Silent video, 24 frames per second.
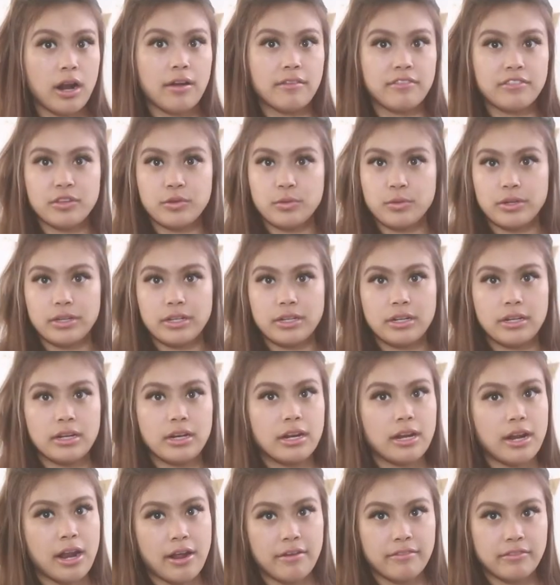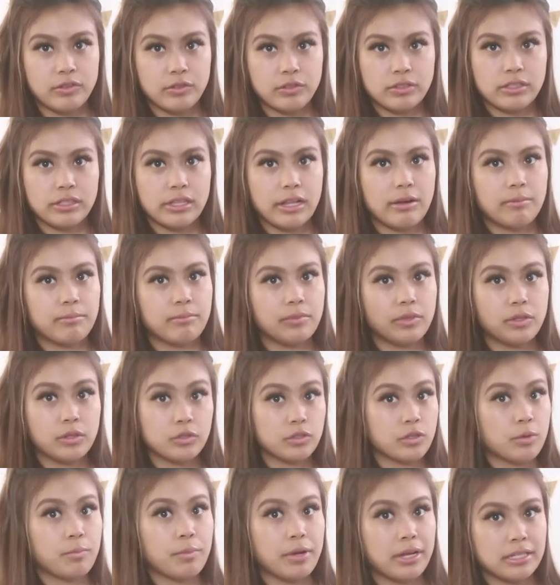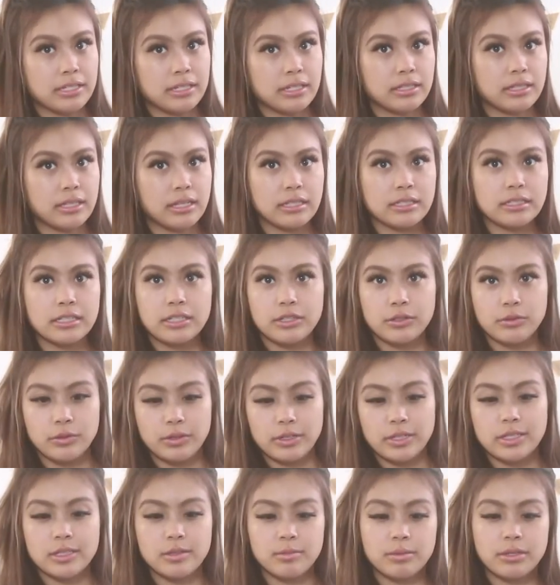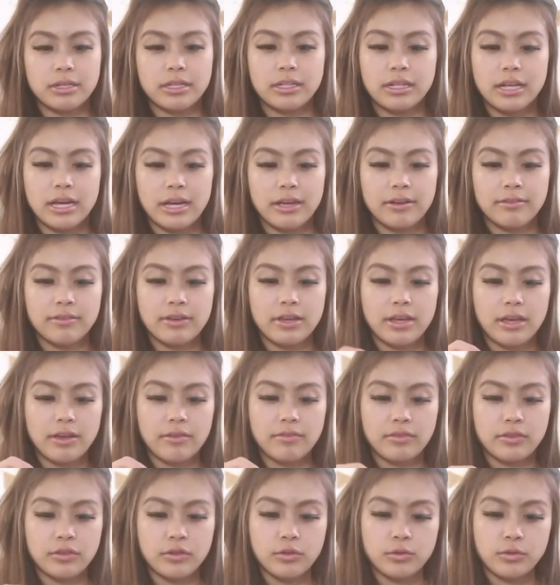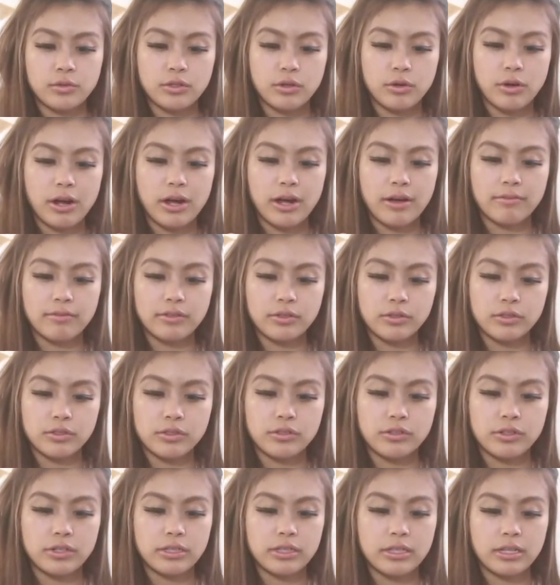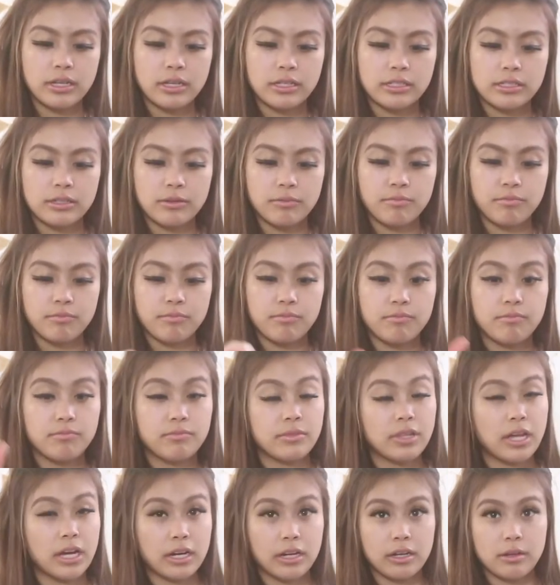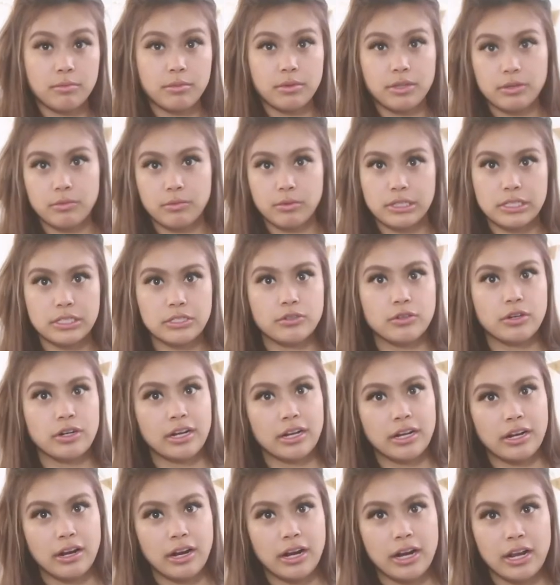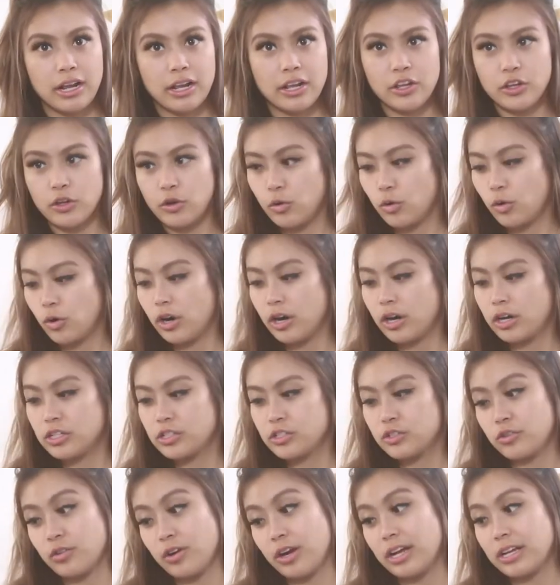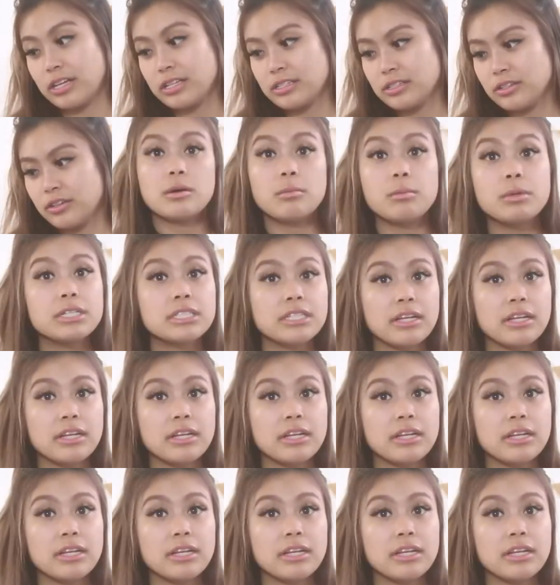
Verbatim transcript: have you eaten, and have you slept? Those are basic things that you need to be alive. If you don't have those 3 things, that could be what's triggering your stress. Number